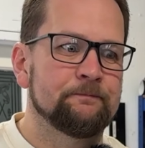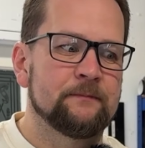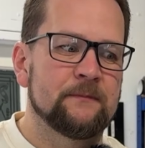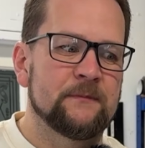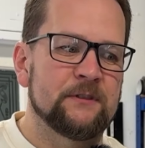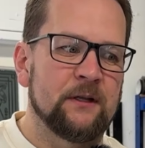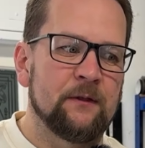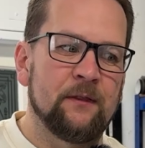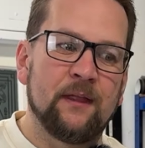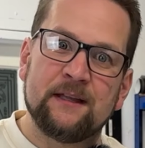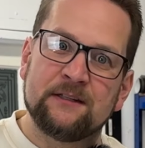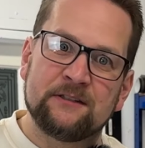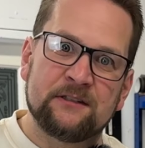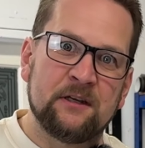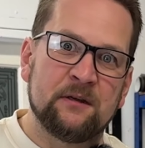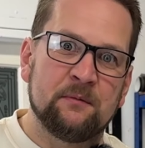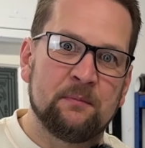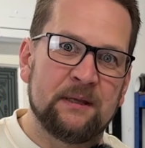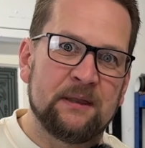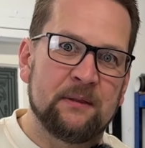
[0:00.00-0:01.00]
So that's
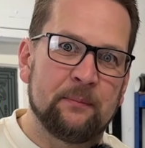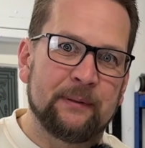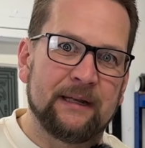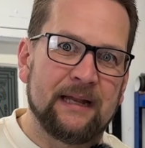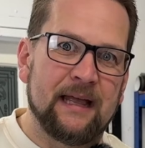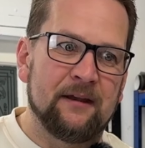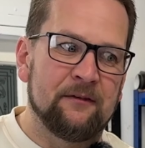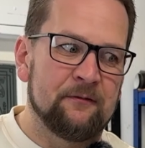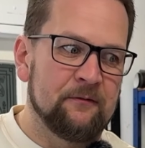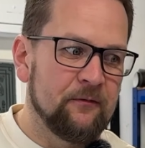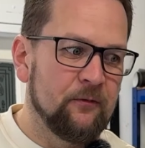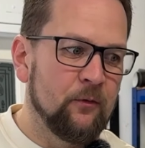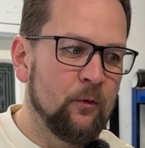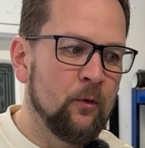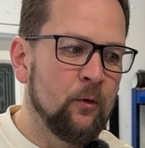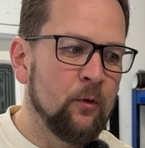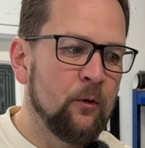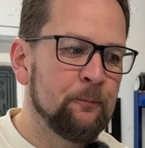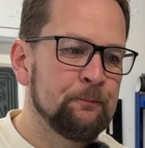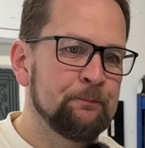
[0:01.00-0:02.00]
going to be the plan
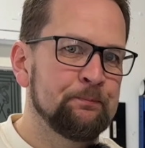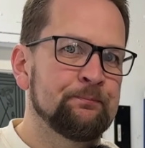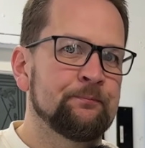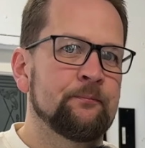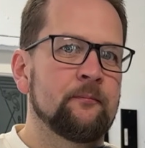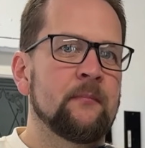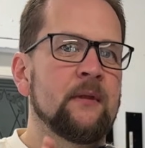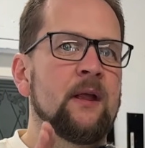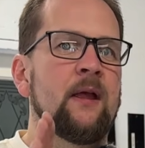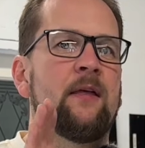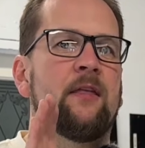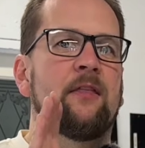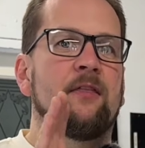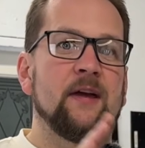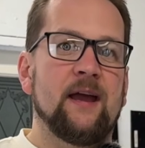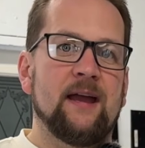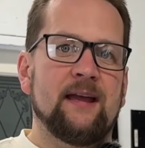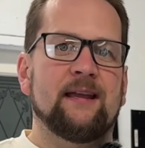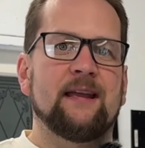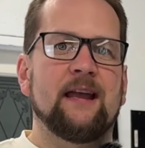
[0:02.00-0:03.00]
for
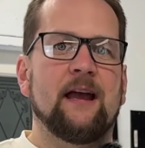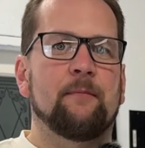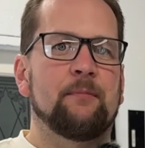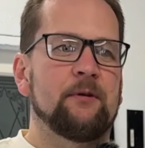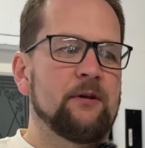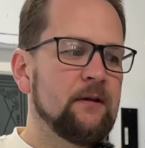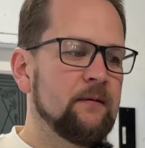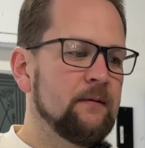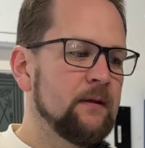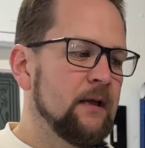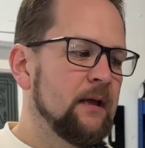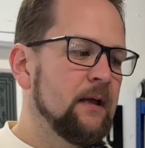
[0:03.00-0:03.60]
that cabinet.